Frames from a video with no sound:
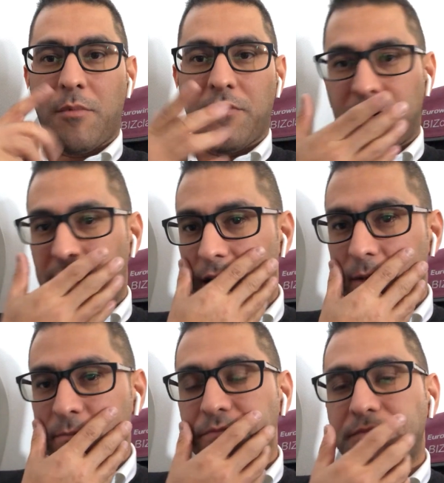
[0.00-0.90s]
of the year.
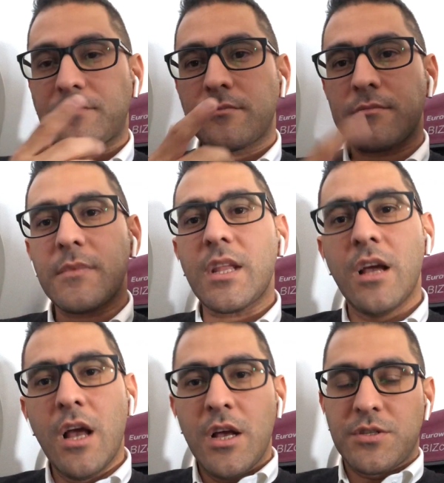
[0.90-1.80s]

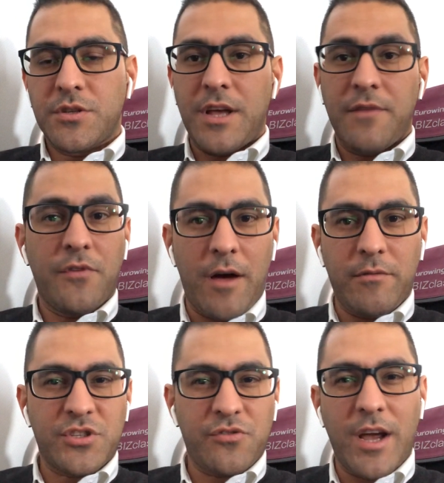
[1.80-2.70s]
So therefore I
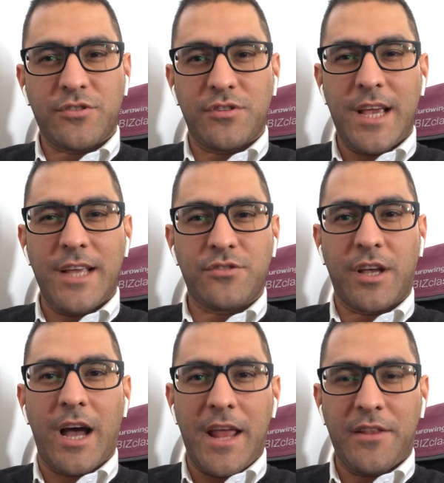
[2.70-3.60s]
will try today to
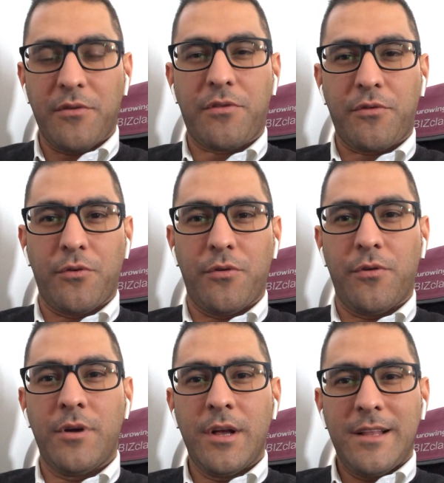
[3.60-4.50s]
guide you
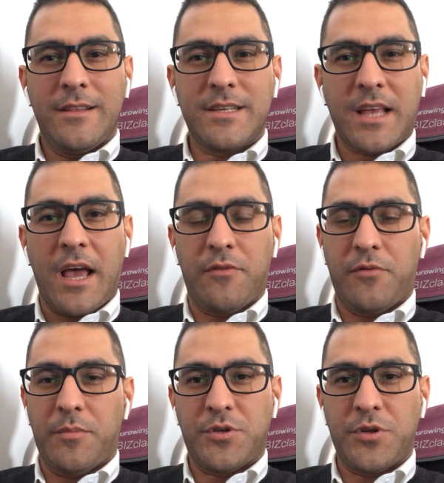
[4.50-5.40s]
through this kind of
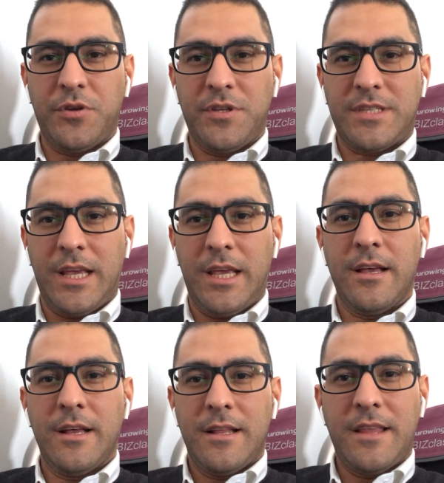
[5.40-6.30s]
opportunity,
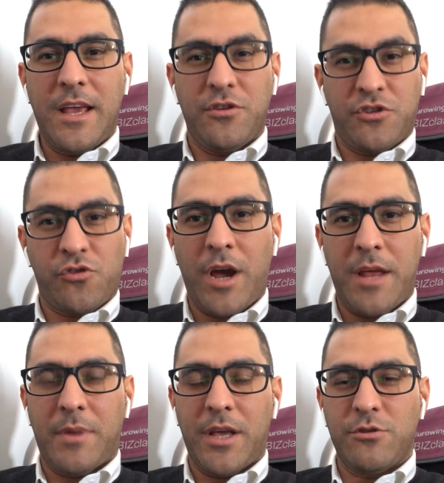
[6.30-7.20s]
that you try
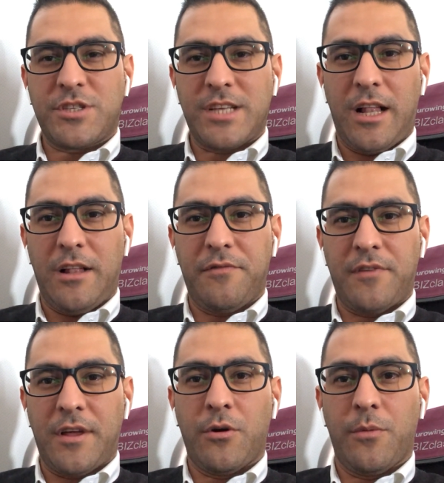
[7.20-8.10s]
it by yourself,
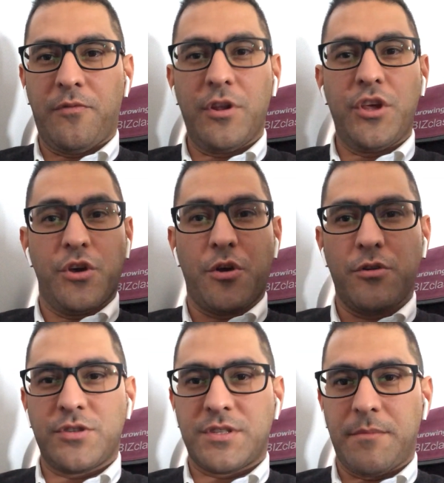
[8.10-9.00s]
and hopefully you go
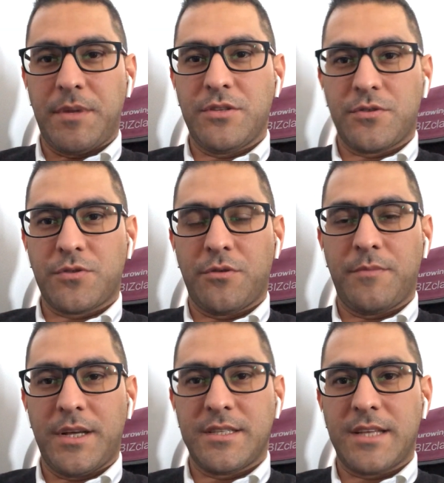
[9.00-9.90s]
to some indoor
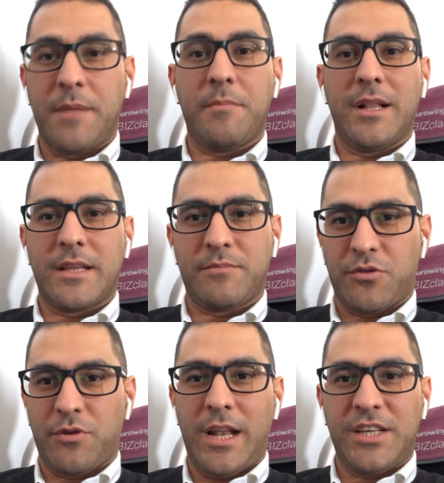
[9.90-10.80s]
tournaments and build up the
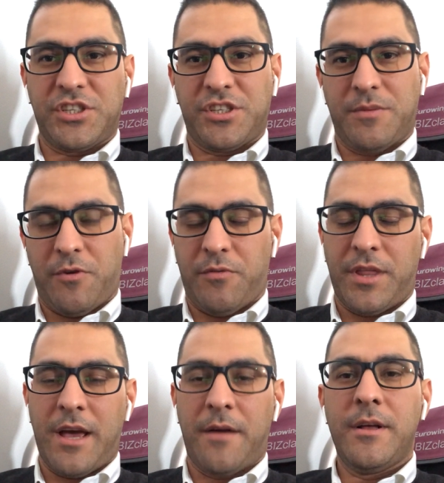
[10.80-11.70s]
relationship over there.